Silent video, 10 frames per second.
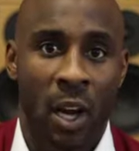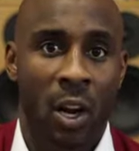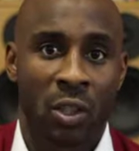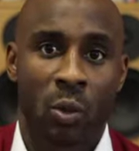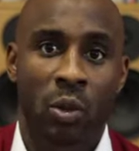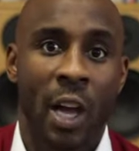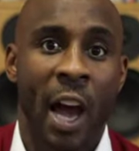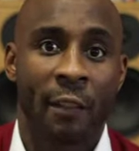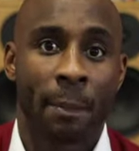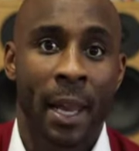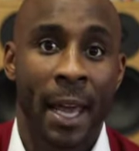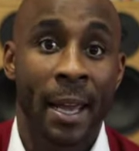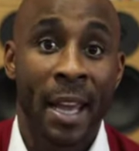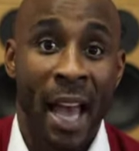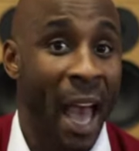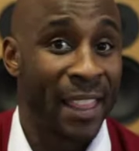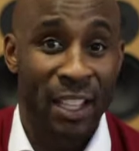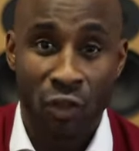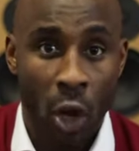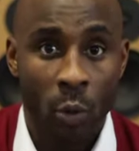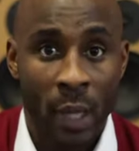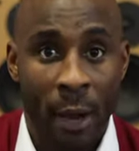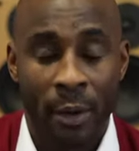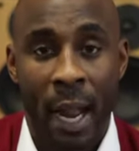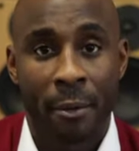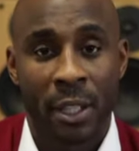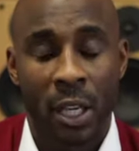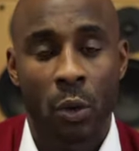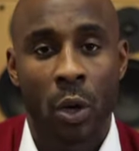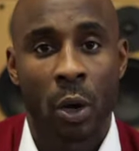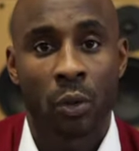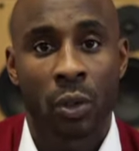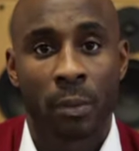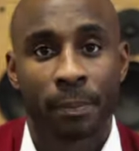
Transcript: Arsenal's style of play, and there's no doubt would guarantee you goals.